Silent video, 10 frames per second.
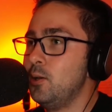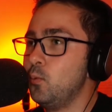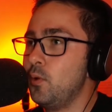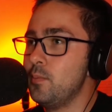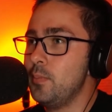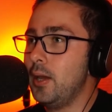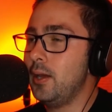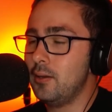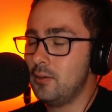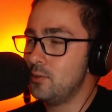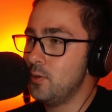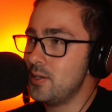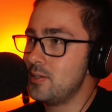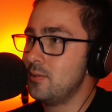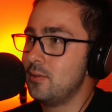with a man
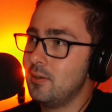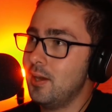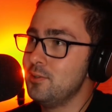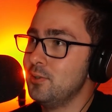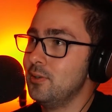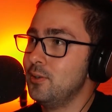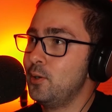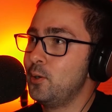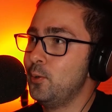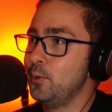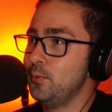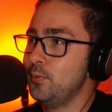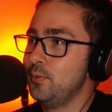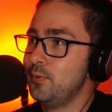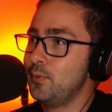dressed as a corn
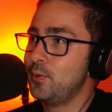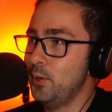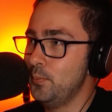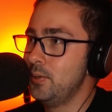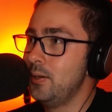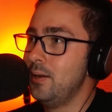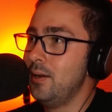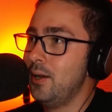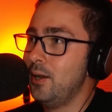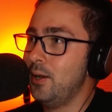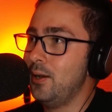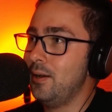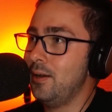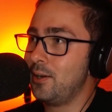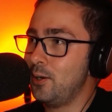of cob.
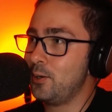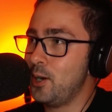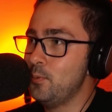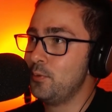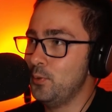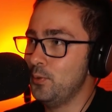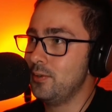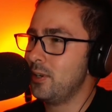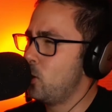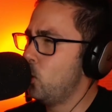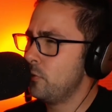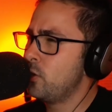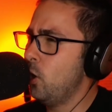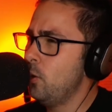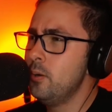Cob of corn. Corn of cob?